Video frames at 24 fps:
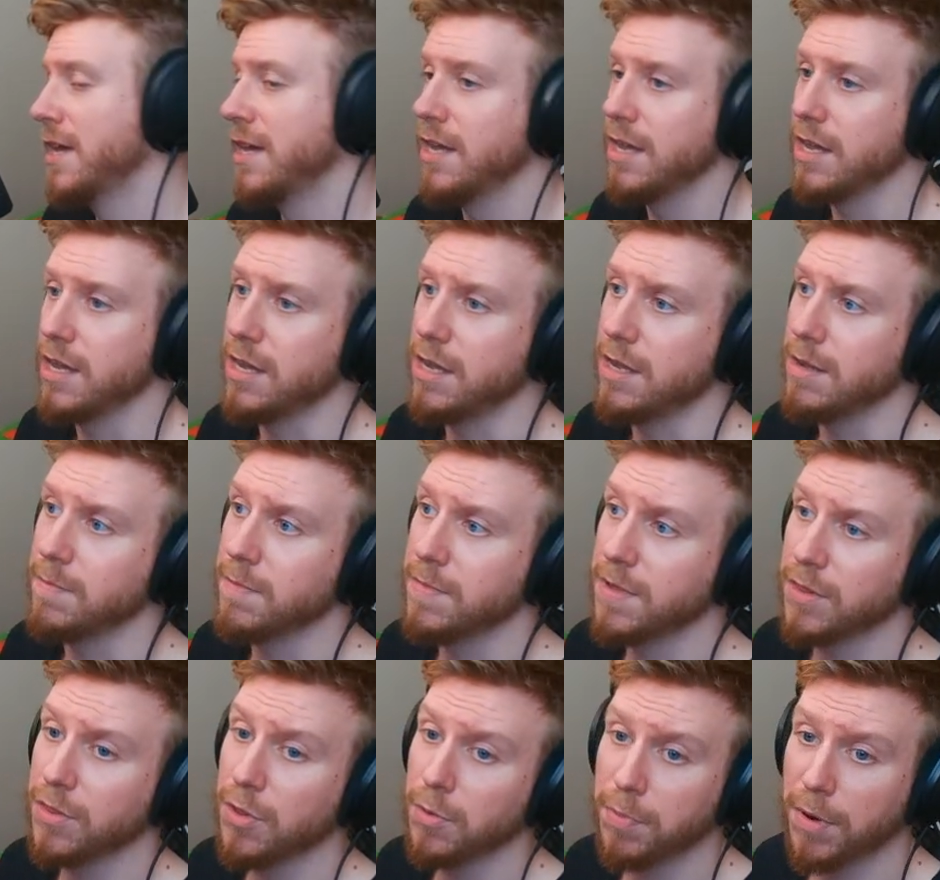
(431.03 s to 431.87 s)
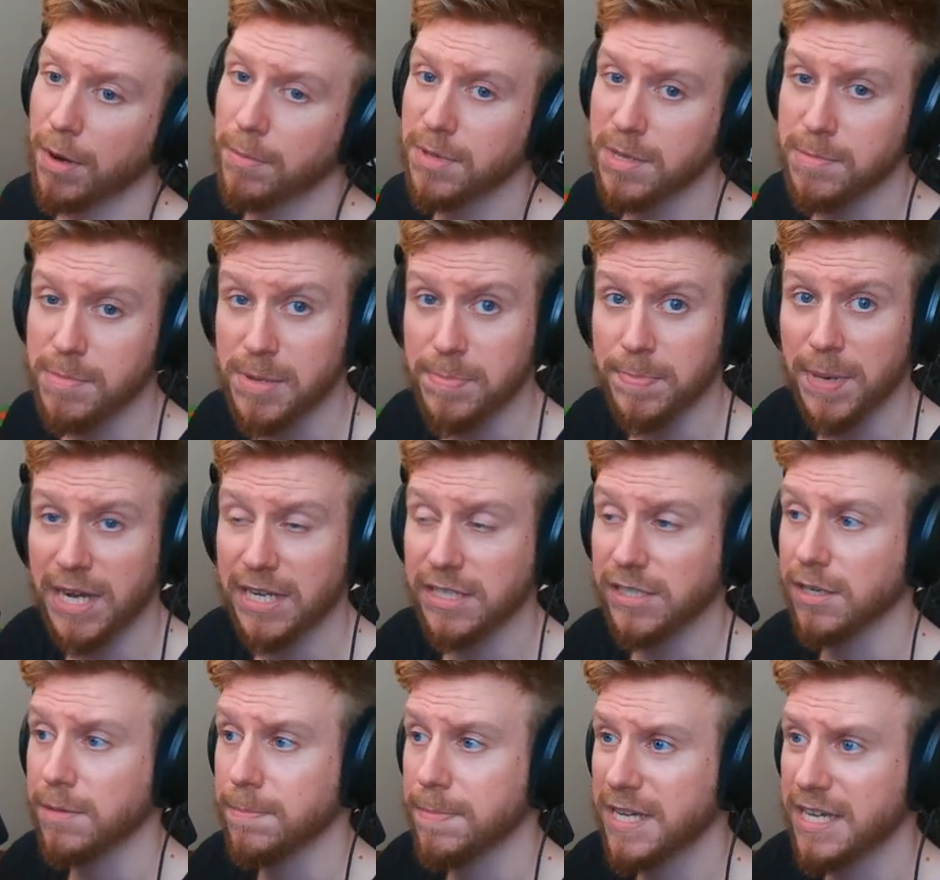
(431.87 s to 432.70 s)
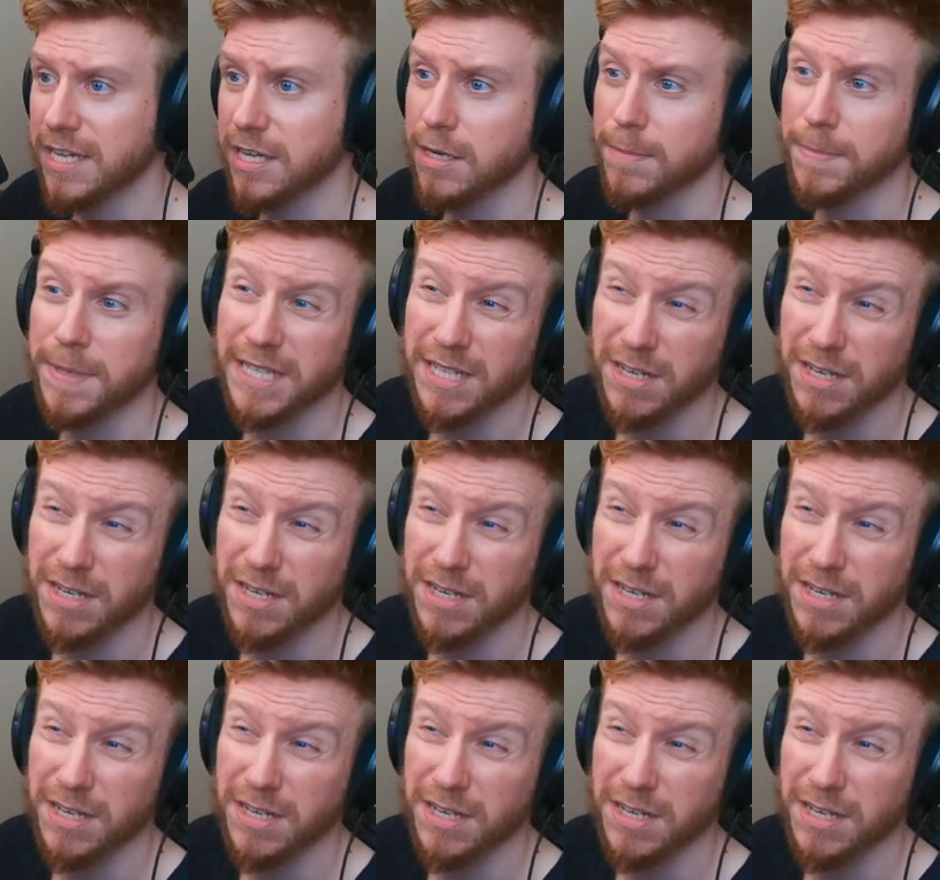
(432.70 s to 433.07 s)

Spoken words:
they'll probably be bind on pickup.